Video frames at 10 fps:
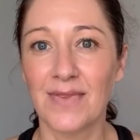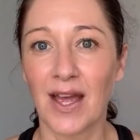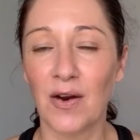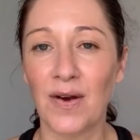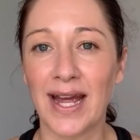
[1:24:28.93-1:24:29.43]

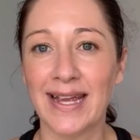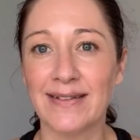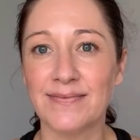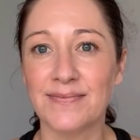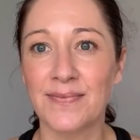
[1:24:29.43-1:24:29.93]
All
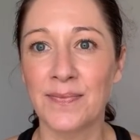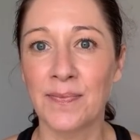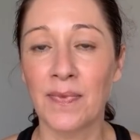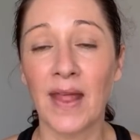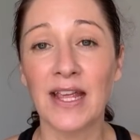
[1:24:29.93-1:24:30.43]
right.
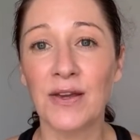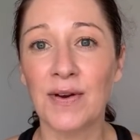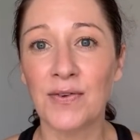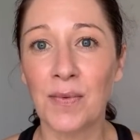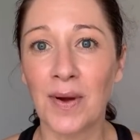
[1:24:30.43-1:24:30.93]
Thank
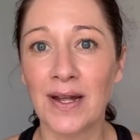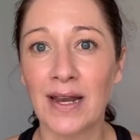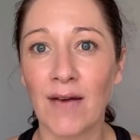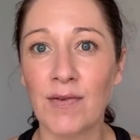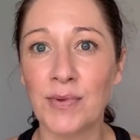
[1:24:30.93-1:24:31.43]
you,
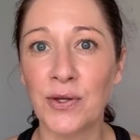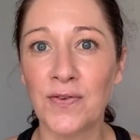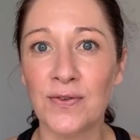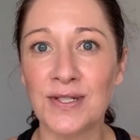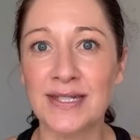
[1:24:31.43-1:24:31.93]
everyone. Have a
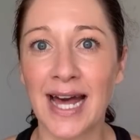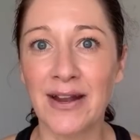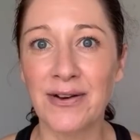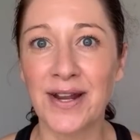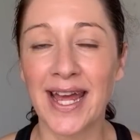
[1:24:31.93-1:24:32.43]
beautiful
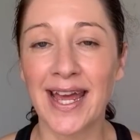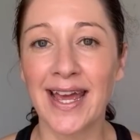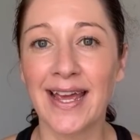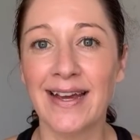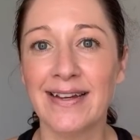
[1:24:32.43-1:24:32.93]

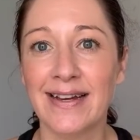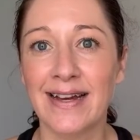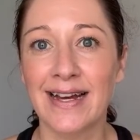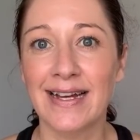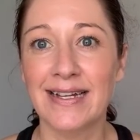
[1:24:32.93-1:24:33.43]
Saturday.
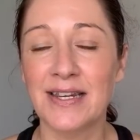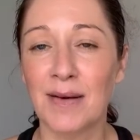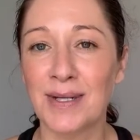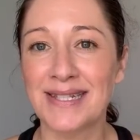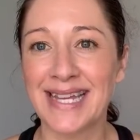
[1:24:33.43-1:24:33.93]

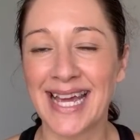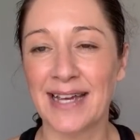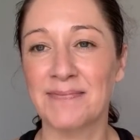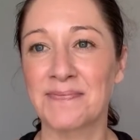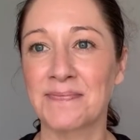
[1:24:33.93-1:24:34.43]

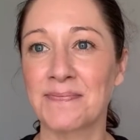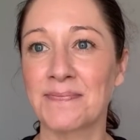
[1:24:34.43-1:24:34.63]
Namaste.